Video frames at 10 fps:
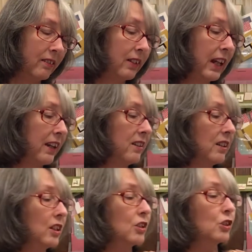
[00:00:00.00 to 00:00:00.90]
Okay,
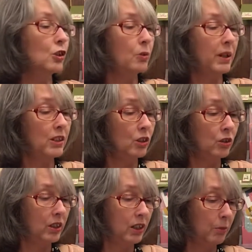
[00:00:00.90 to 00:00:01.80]
so the way to
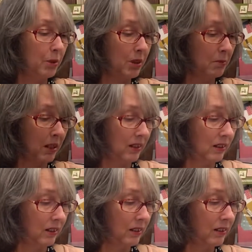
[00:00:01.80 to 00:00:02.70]
look it up in the
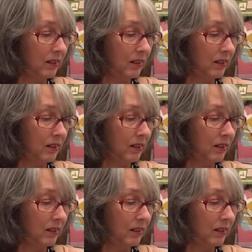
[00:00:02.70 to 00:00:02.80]
magazine,